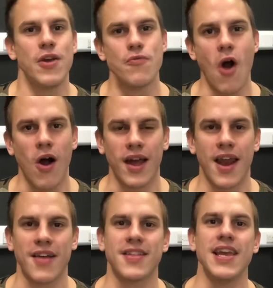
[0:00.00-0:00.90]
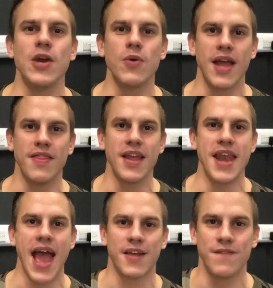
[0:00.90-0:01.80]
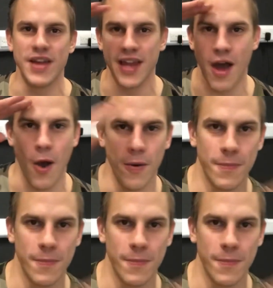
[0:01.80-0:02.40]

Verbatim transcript: you rock, and I'll see you in the next video.